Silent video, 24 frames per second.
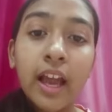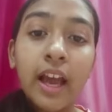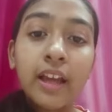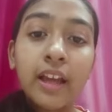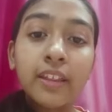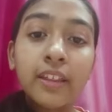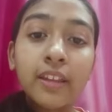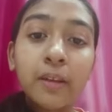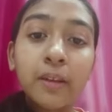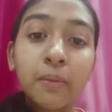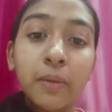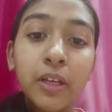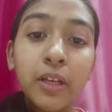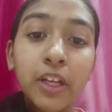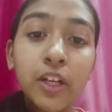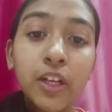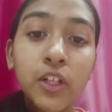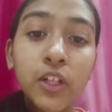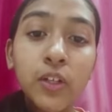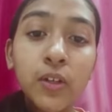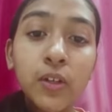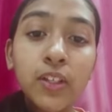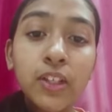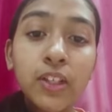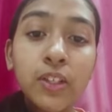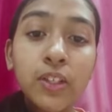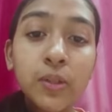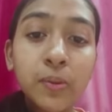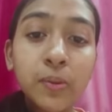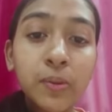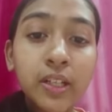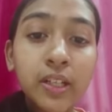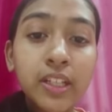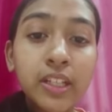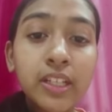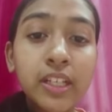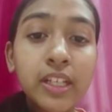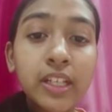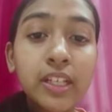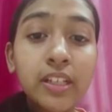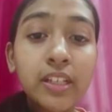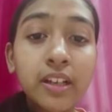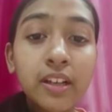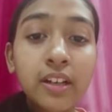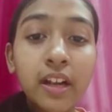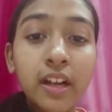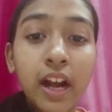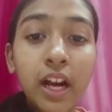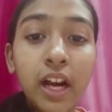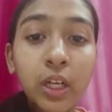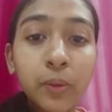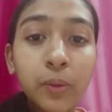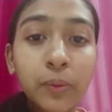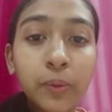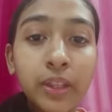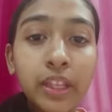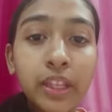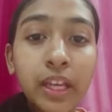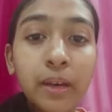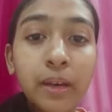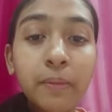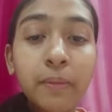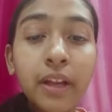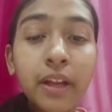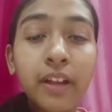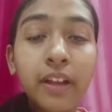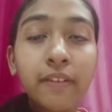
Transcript: and they make sure the students interact with them.